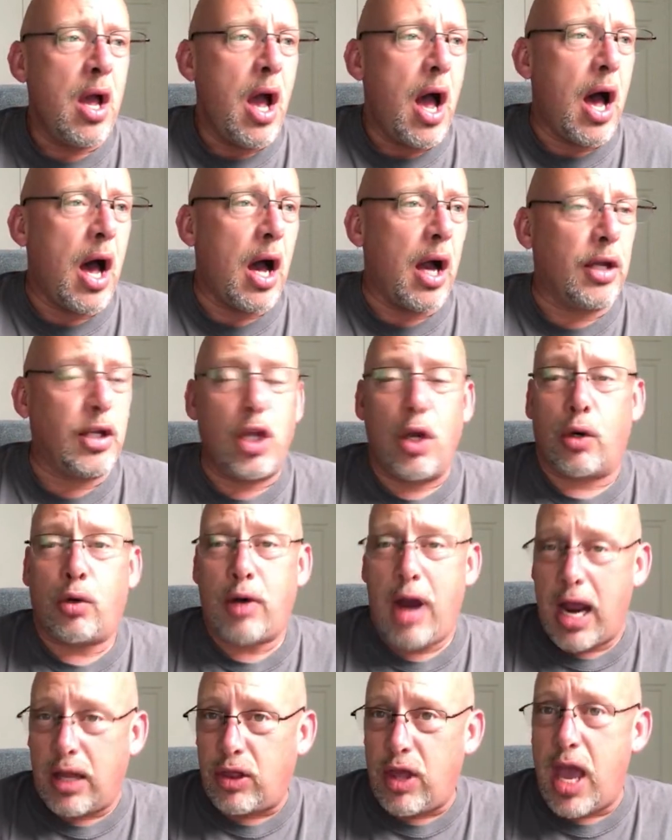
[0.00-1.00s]
Uh, you know,
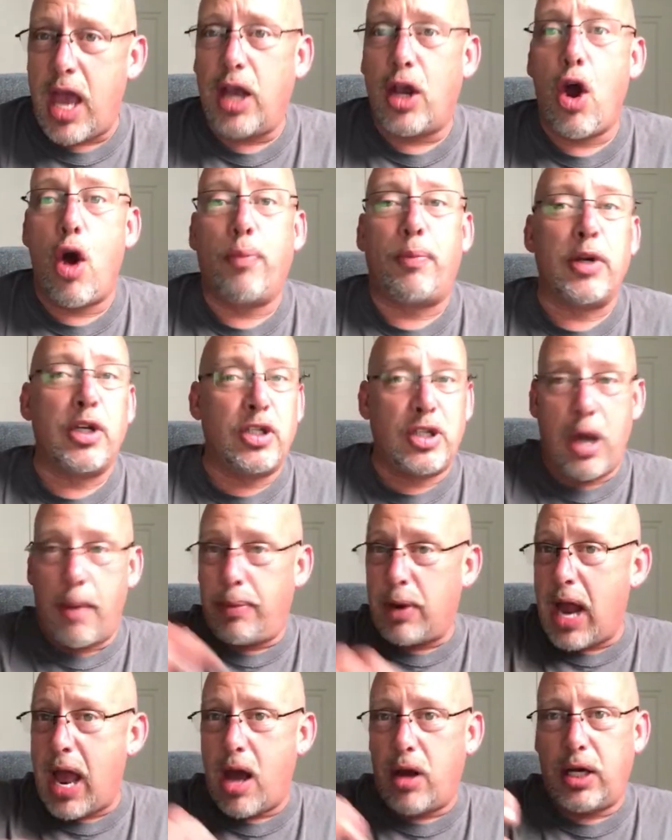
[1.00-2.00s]
crack the egg open, dump
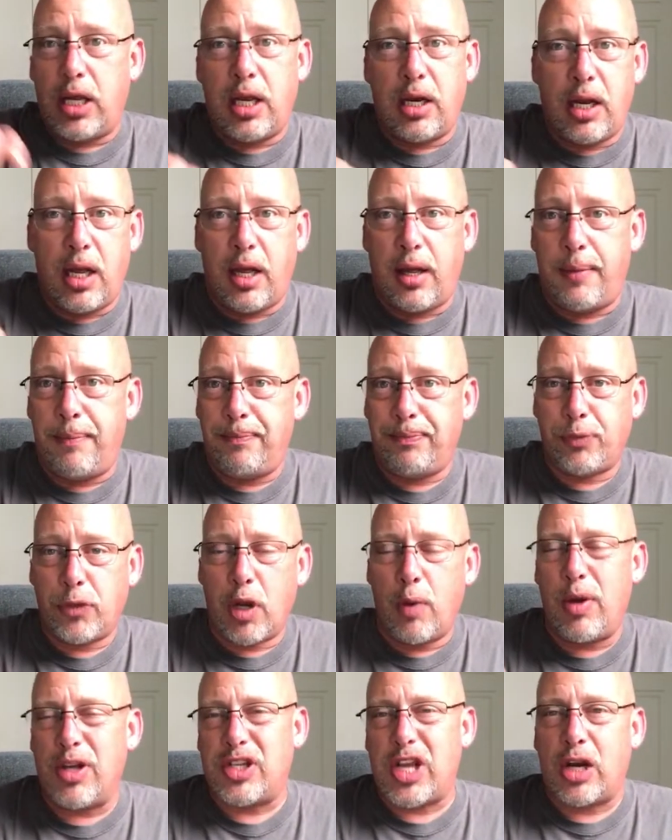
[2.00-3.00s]
it out in a,
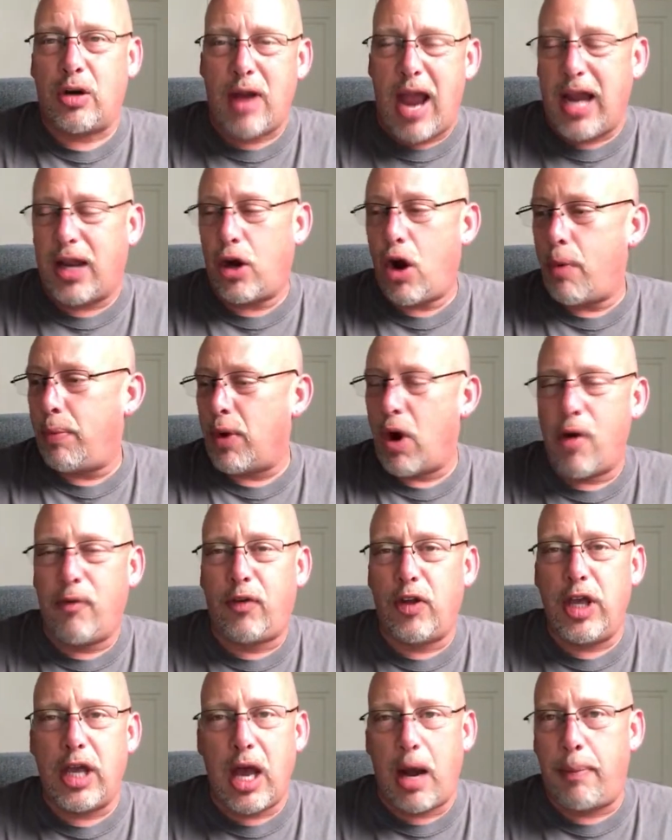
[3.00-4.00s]
when I say crack it open,
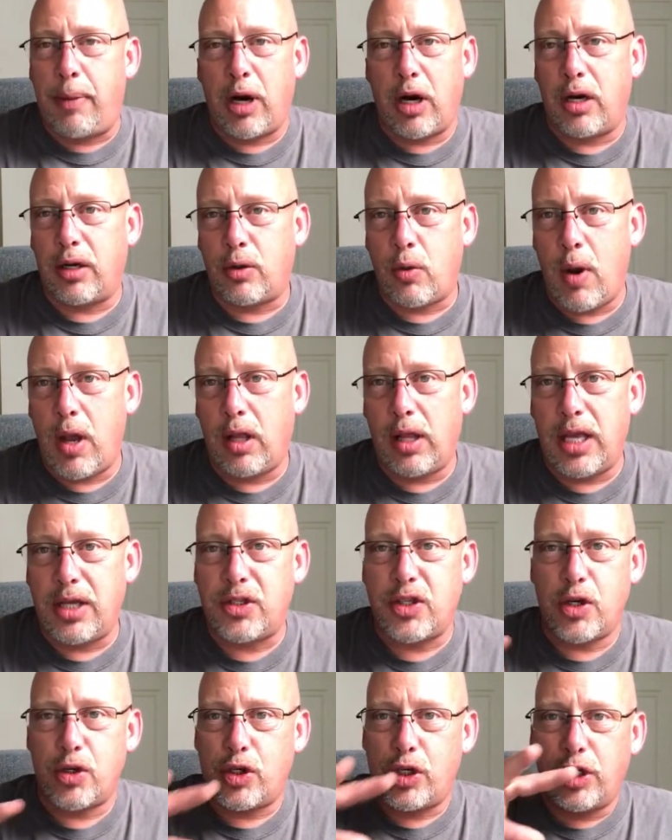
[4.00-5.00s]
hopefully you got a pair of quail
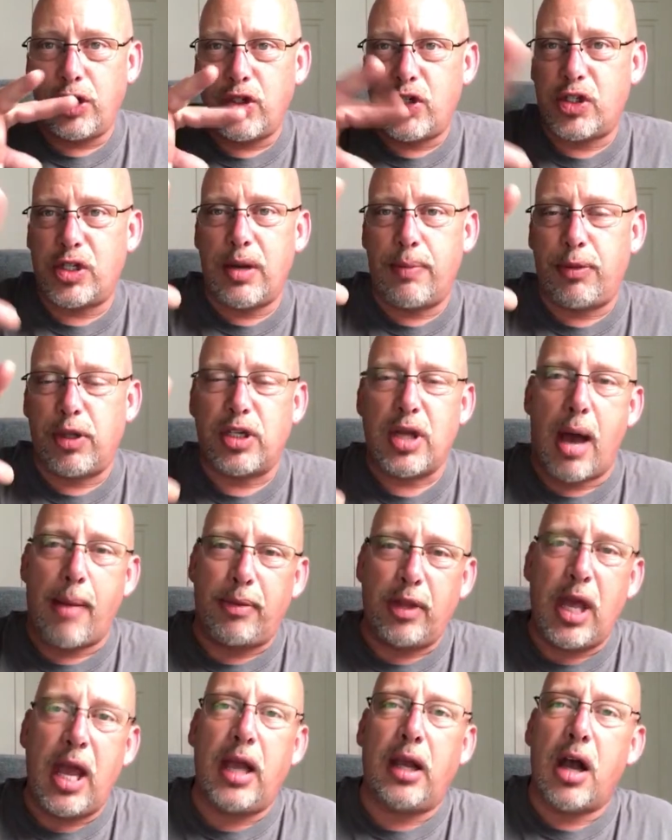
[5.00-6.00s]
eggs so you can just snip the top
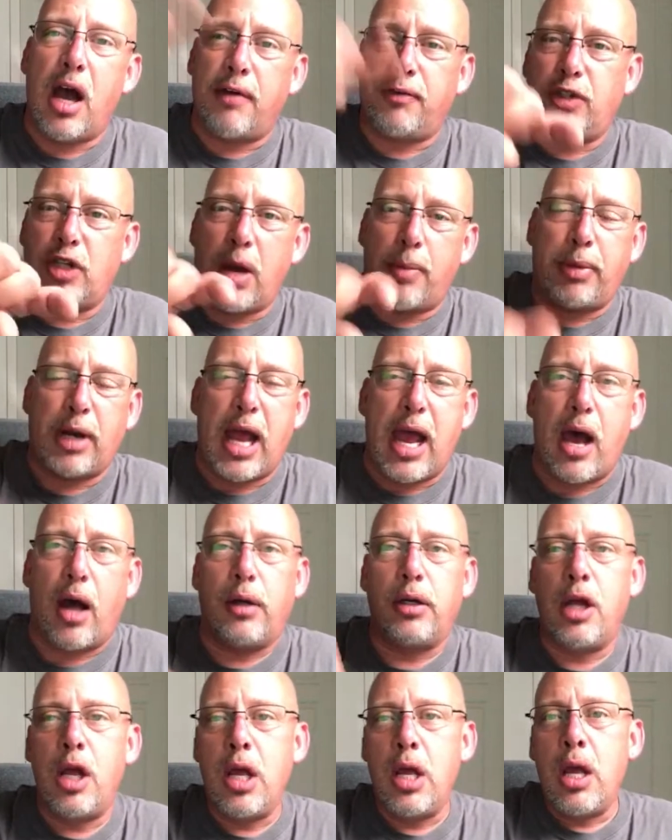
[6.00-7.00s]
of the egg off, dump it
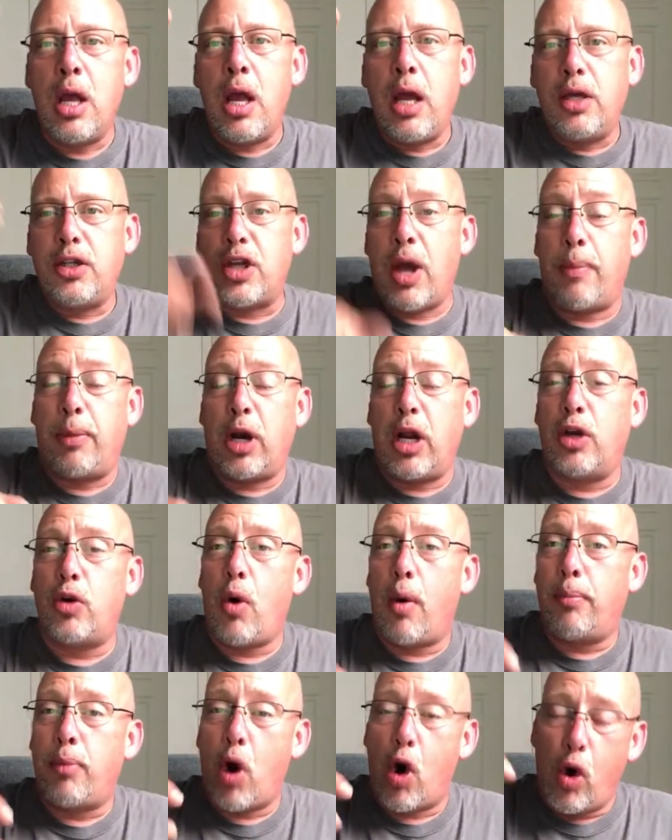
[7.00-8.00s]
out. Dump it
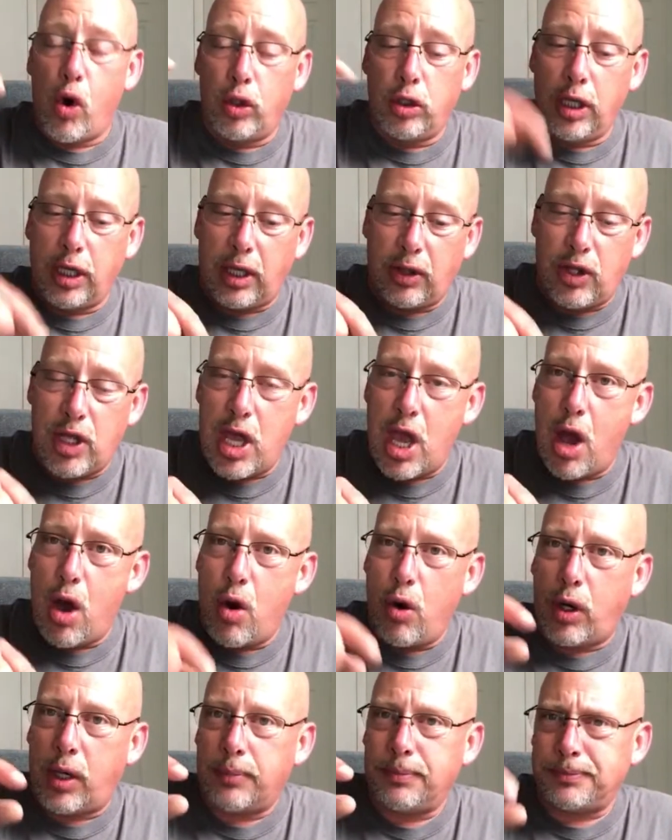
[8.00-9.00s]
into a bowl, look at the
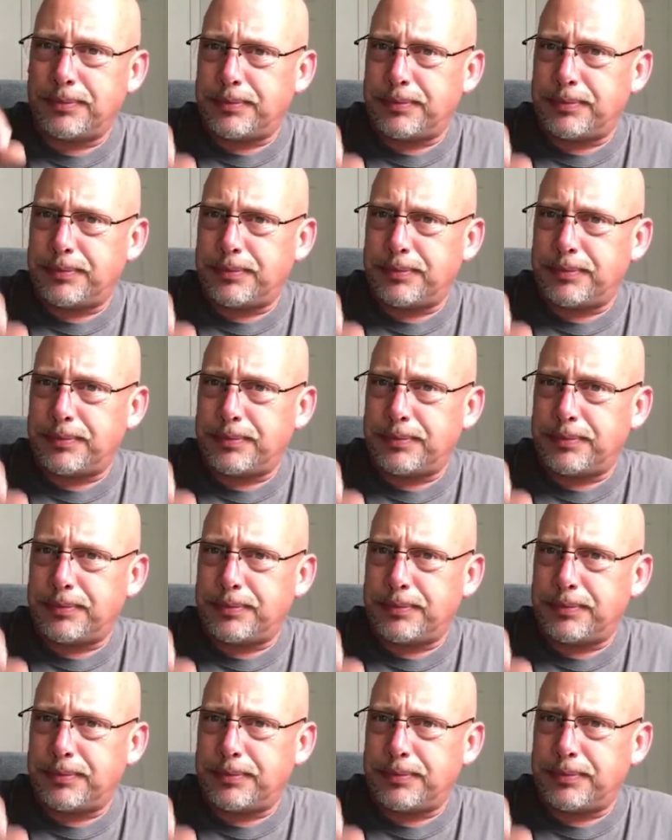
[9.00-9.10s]
yolk.